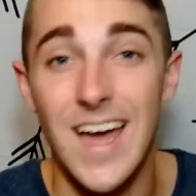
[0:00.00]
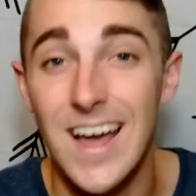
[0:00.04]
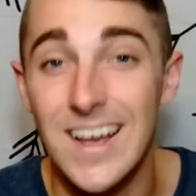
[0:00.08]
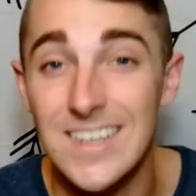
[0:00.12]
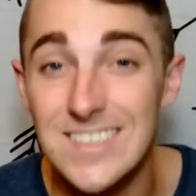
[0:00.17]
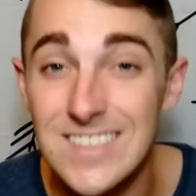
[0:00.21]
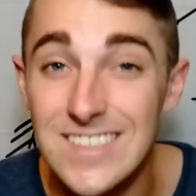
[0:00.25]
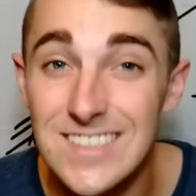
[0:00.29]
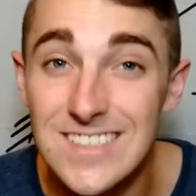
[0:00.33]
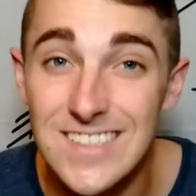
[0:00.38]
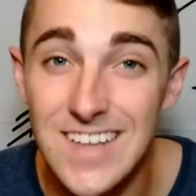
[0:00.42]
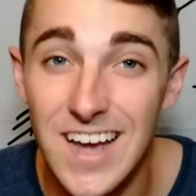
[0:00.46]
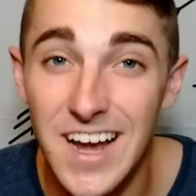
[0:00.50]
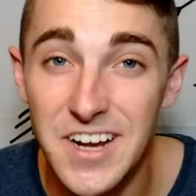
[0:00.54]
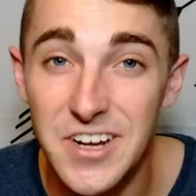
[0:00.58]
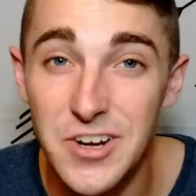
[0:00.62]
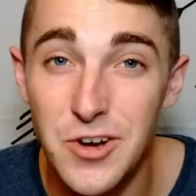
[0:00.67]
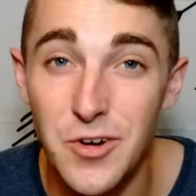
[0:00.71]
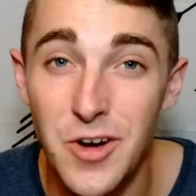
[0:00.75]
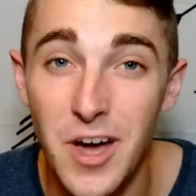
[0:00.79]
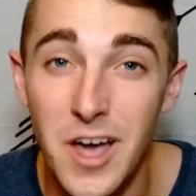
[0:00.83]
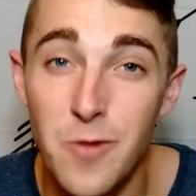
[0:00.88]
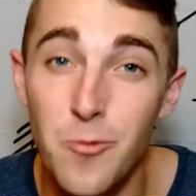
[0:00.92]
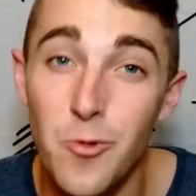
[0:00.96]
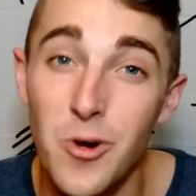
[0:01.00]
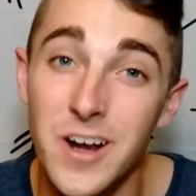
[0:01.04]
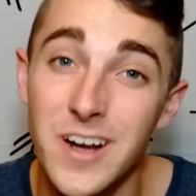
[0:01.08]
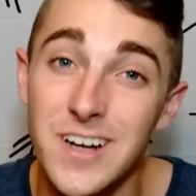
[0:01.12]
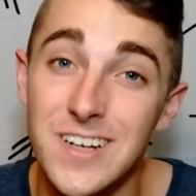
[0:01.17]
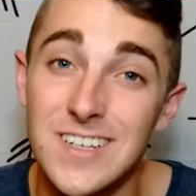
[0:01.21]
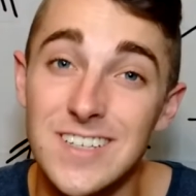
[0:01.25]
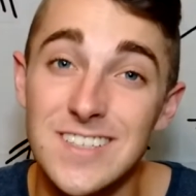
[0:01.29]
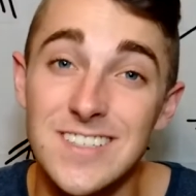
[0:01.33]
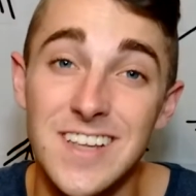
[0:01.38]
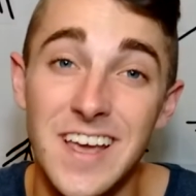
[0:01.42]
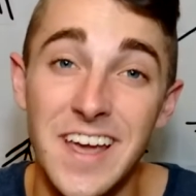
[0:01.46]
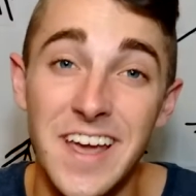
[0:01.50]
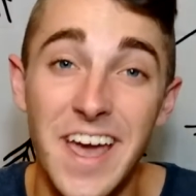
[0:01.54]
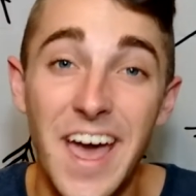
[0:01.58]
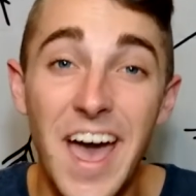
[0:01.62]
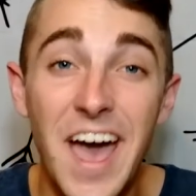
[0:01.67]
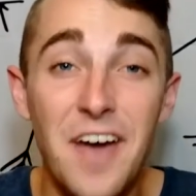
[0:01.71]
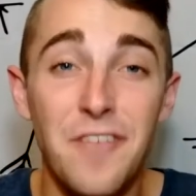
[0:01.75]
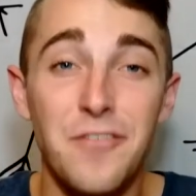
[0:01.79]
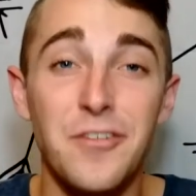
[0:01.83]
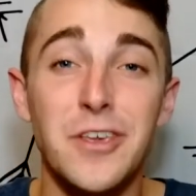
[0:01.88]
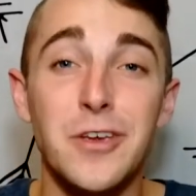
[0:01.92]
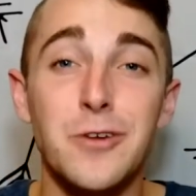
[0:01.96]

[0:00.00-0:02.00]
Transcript: As a side note, I wanted to say F